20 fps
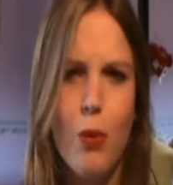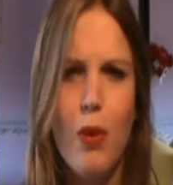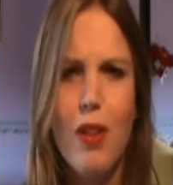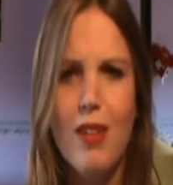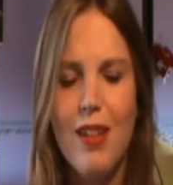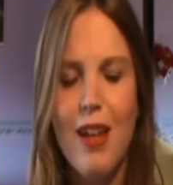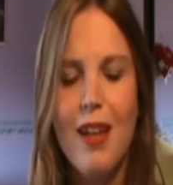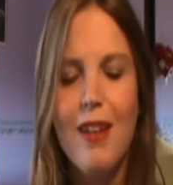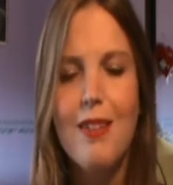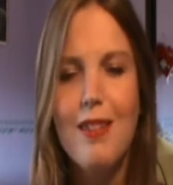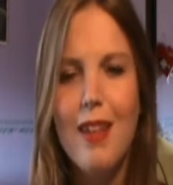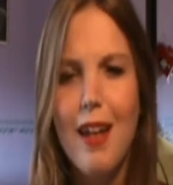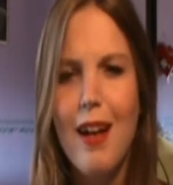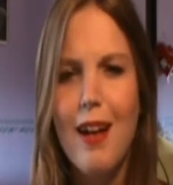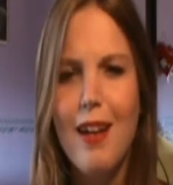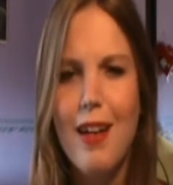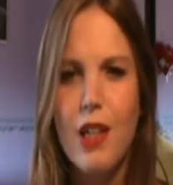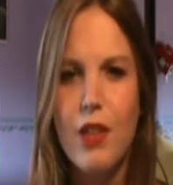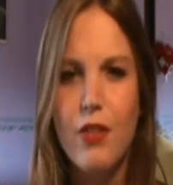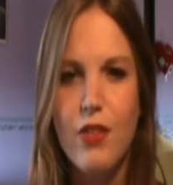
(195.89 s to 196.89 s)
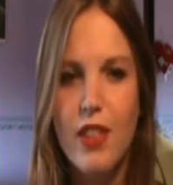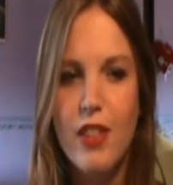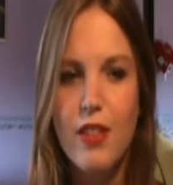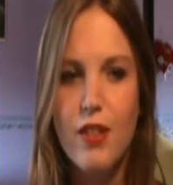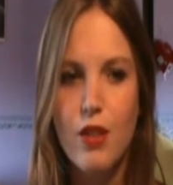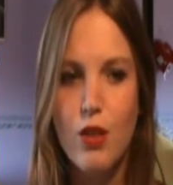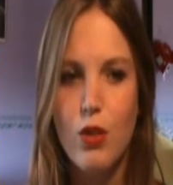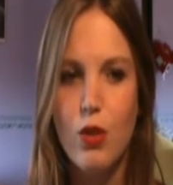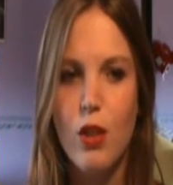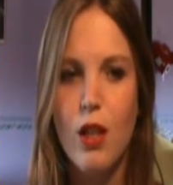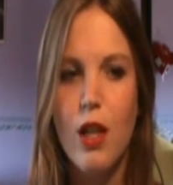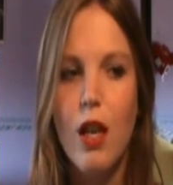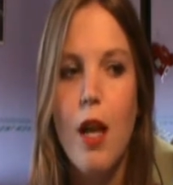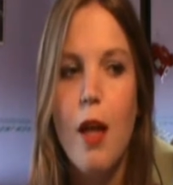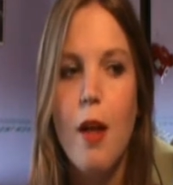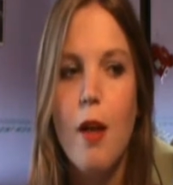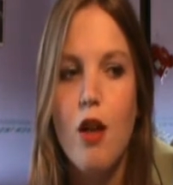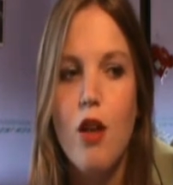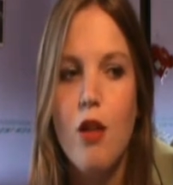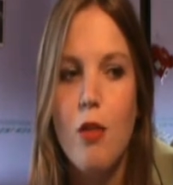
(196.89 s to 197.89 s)
Well, not a lot of history,
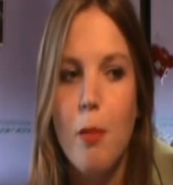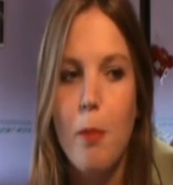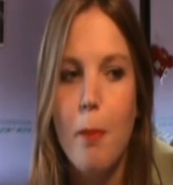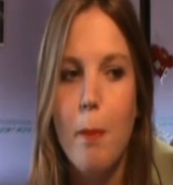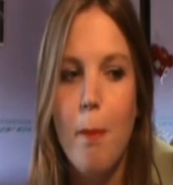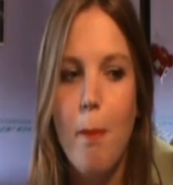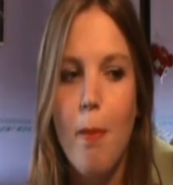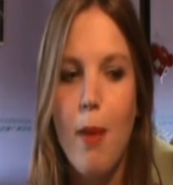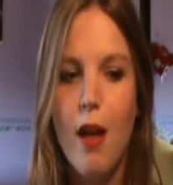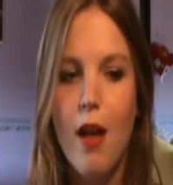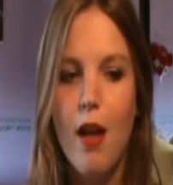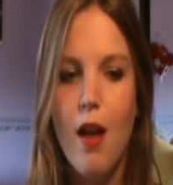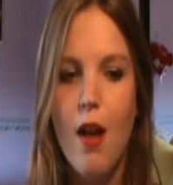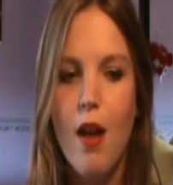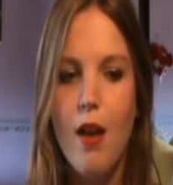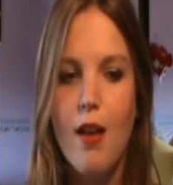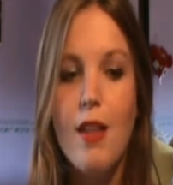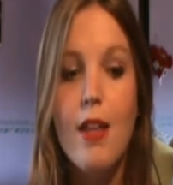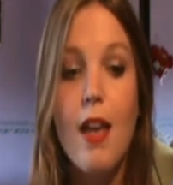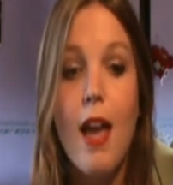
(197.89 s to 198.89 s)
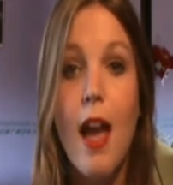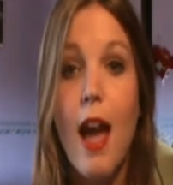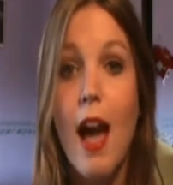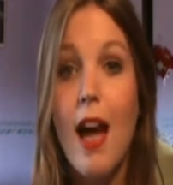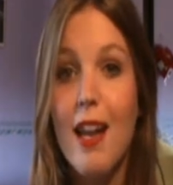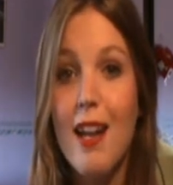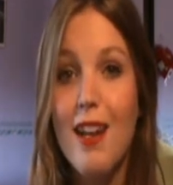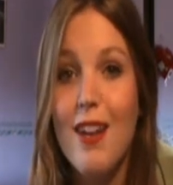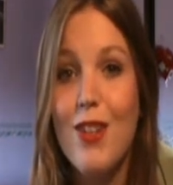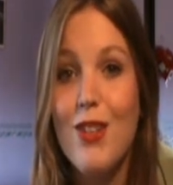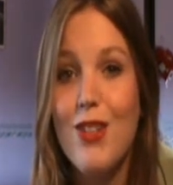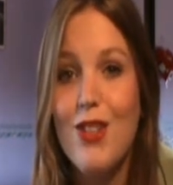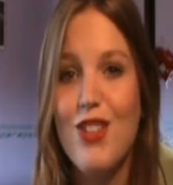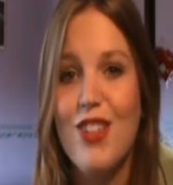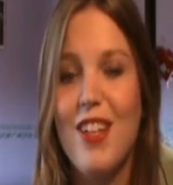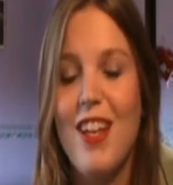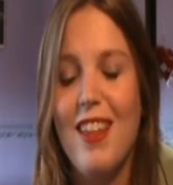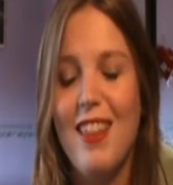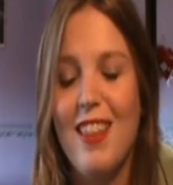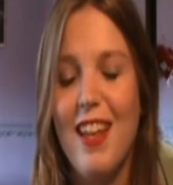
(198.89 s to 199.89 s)
but yeah, I
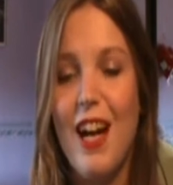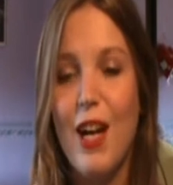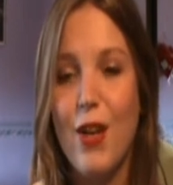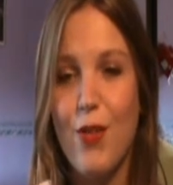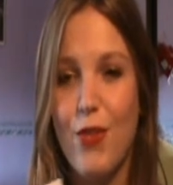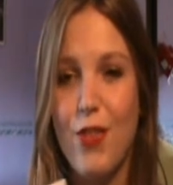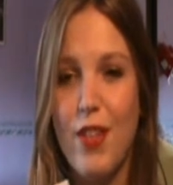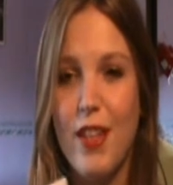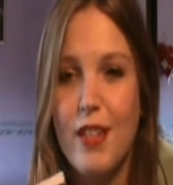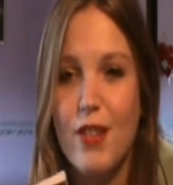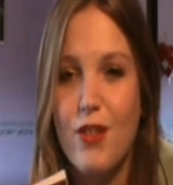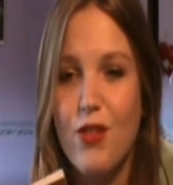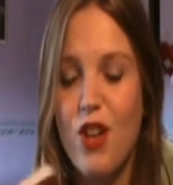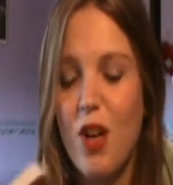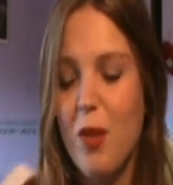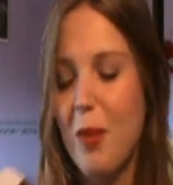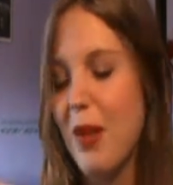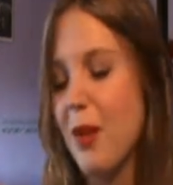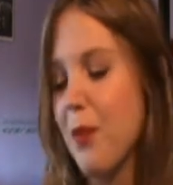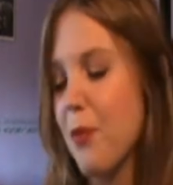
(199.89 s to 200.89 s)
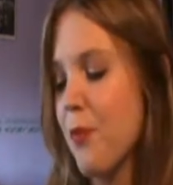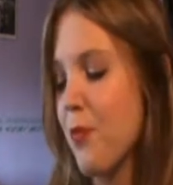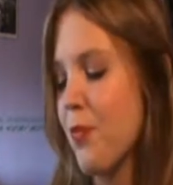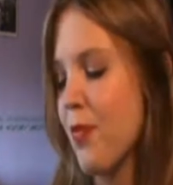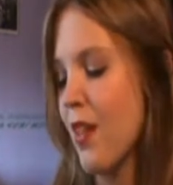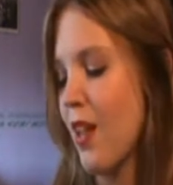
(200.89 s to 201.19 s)
learned a lot of things from it,